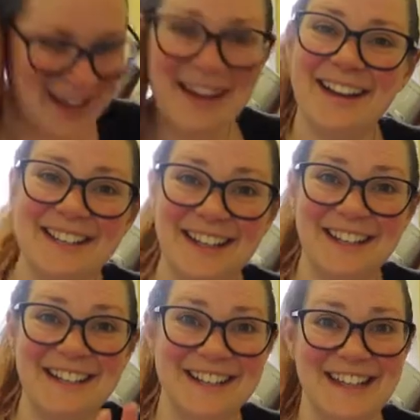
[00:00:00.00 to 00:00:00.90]
don't
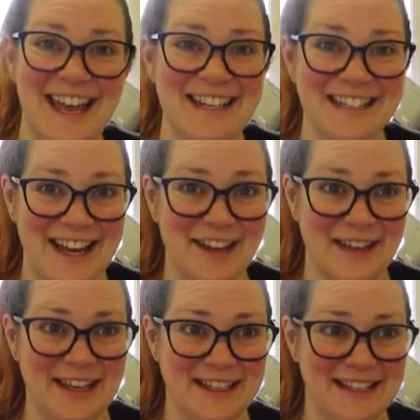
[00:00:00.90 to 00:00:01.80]
understand how
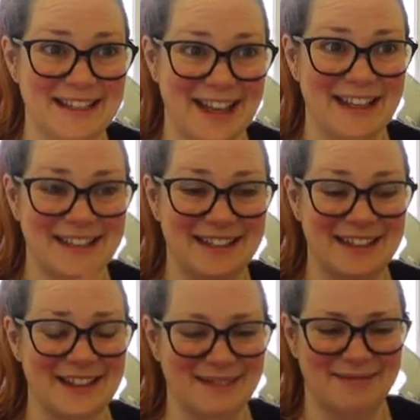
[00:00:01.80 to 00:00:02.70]
these
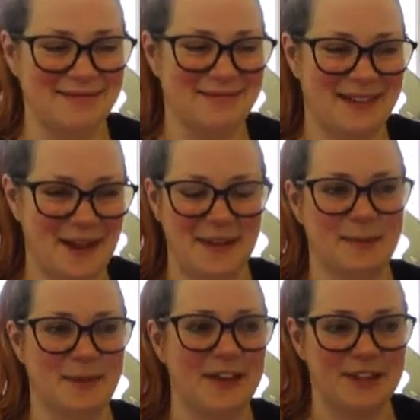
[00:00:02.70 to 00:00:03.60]

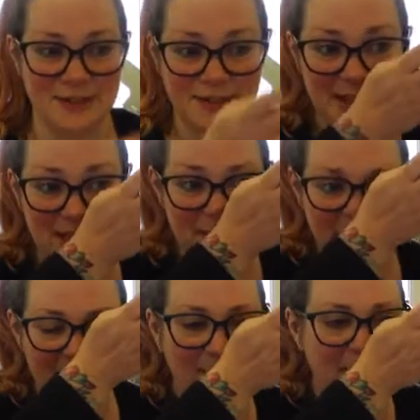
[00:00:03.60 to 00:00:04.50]
professionals, I suppose
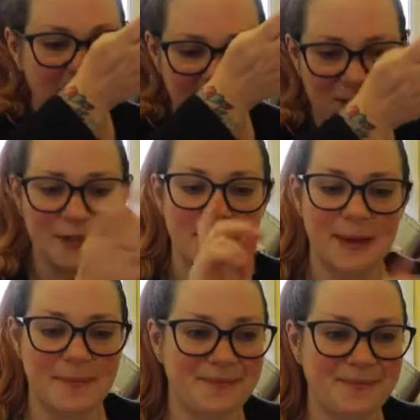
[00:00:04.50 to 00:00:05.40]
I am a professional,
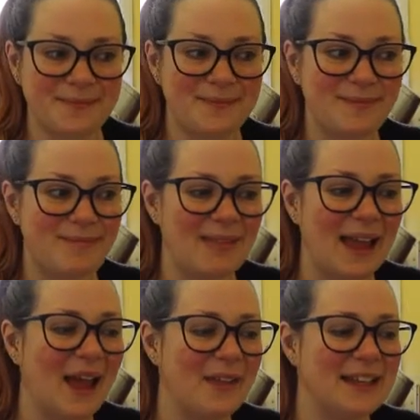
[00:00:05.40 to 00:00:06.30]
but
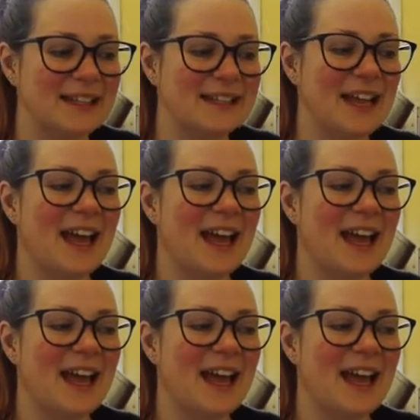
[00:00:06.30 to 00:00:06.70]
how these